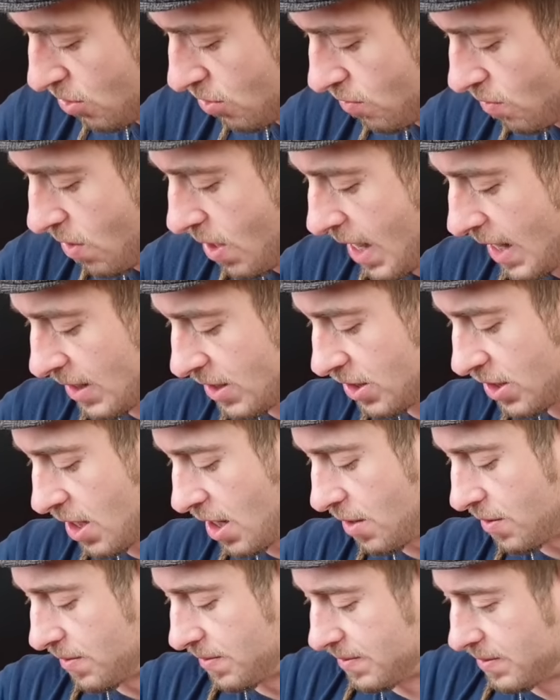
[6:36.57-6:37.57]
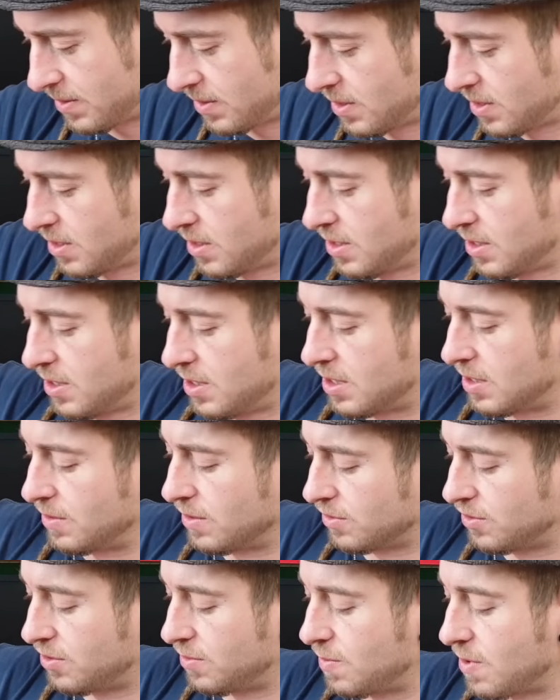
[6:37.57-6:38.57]
Right, so I'm
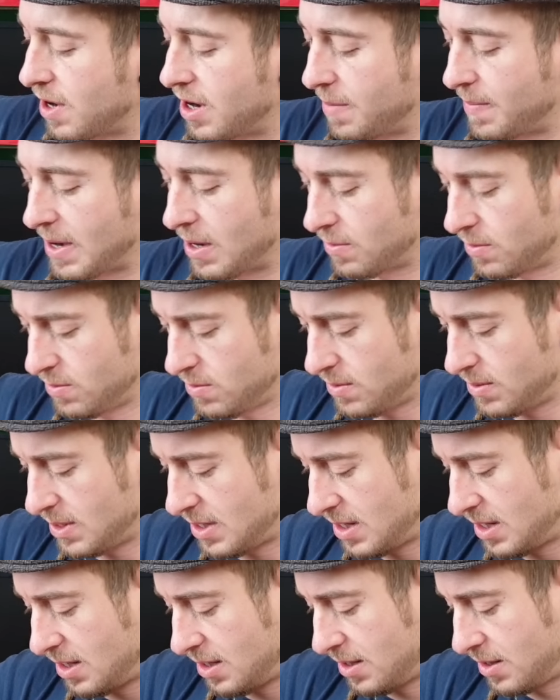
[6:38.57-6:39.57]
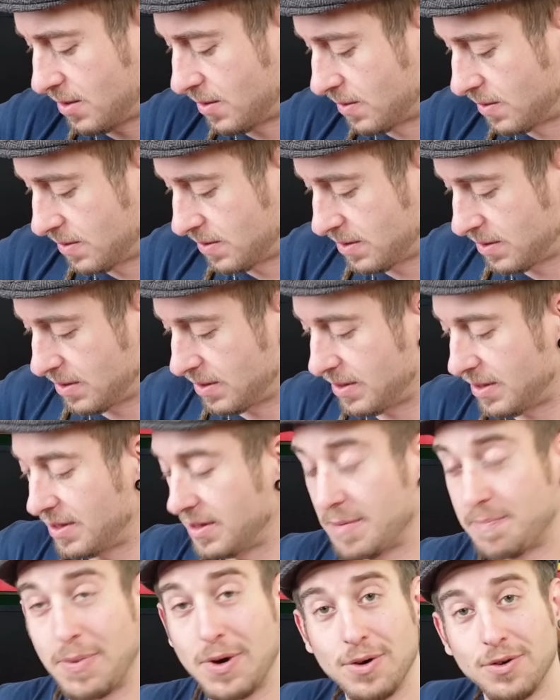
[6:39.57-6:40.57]
not too worried about. Oh, wow.
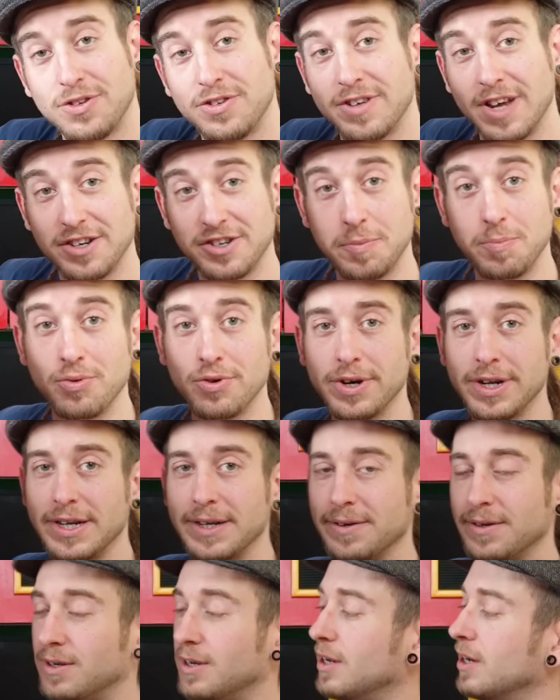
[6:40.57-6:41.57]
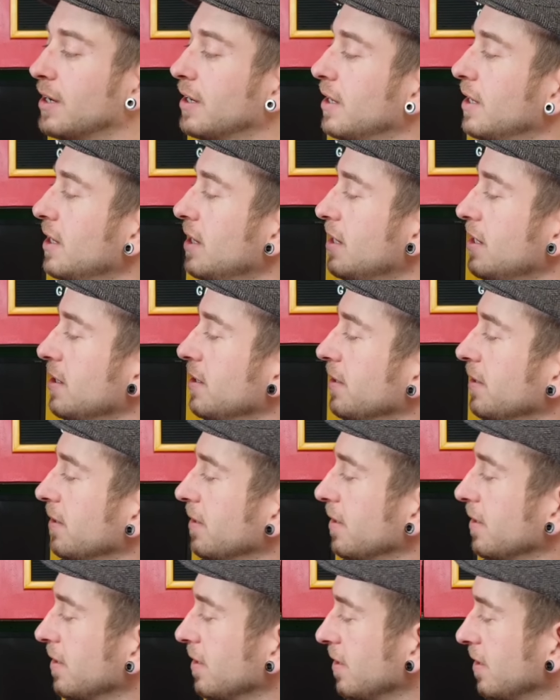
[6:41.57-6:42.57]
The box is actually pretty. Look,
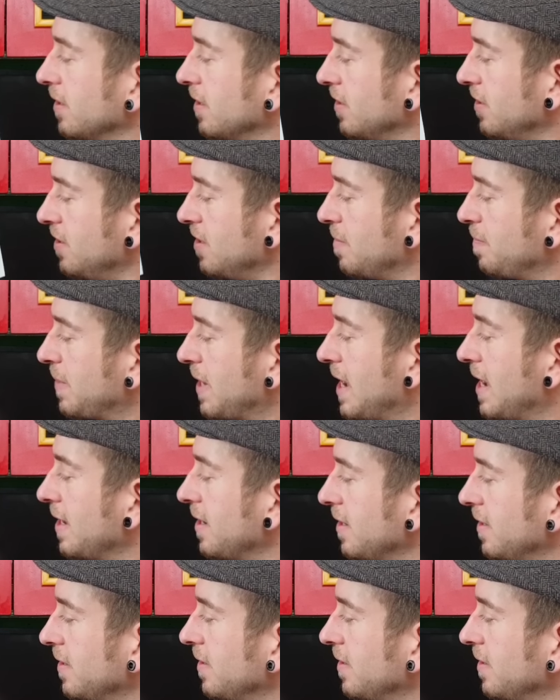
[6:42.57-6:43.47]
not bad.